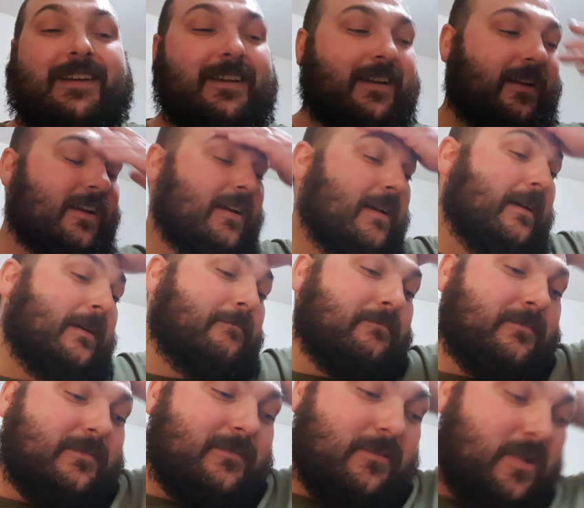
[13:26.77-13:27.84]
Well,
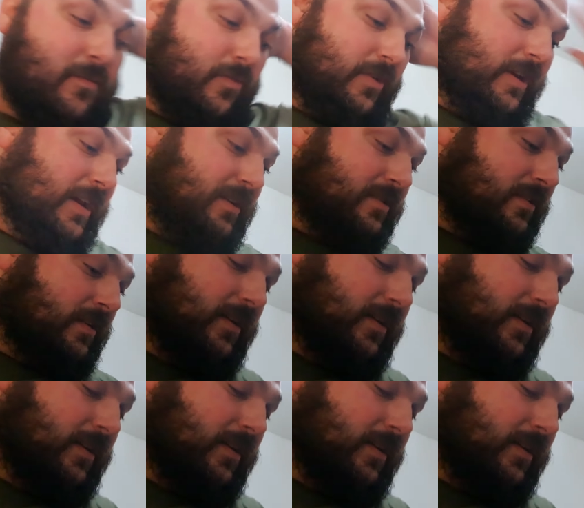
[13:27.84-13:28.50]
what next?